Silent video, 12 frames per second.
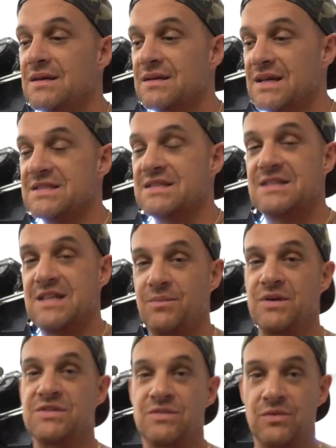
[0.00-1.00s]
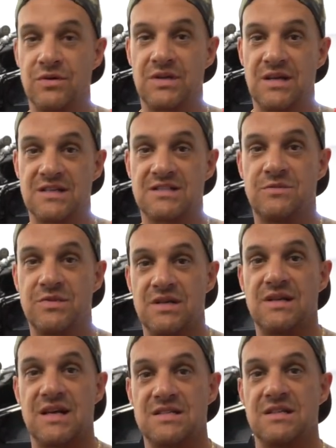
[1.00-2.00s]
That's gonna take place the Road King. That's gonna be the
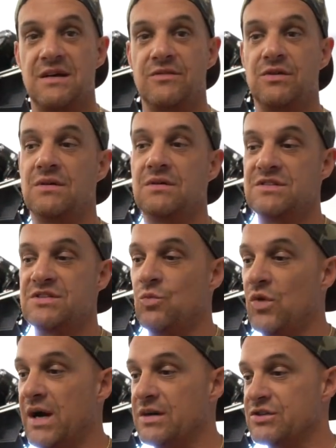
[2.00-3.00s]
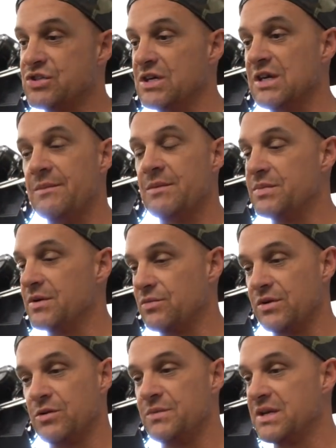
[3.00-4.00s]
next level. Some wild shit. I'm gonna build
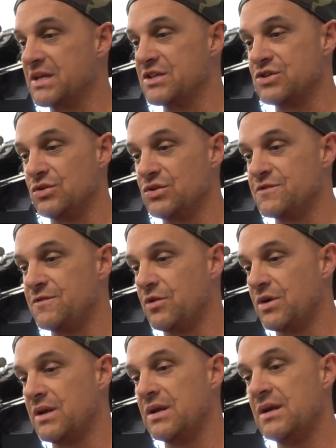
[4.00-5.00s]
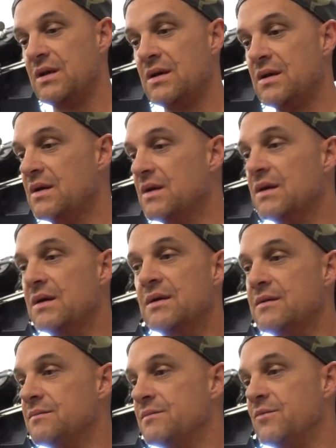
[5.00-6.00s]
real mid controls for it.
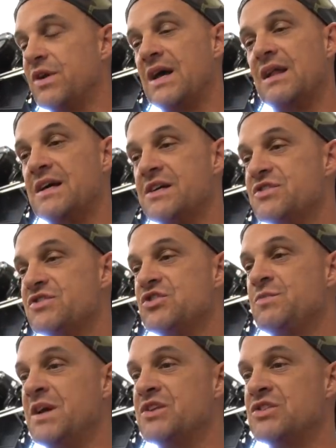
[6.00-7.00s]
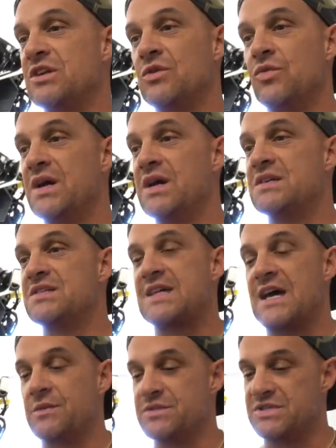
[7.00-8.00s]
We got Legend Suspension on the way.
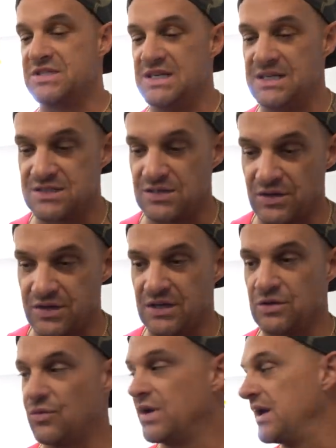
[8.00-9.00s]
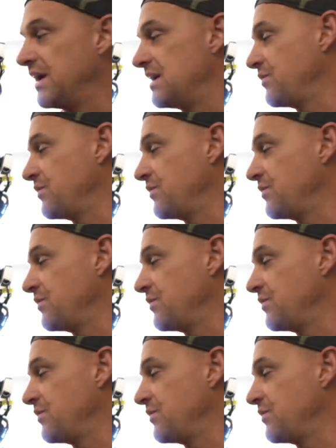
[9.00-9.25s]
Saddleman seat is already on the way.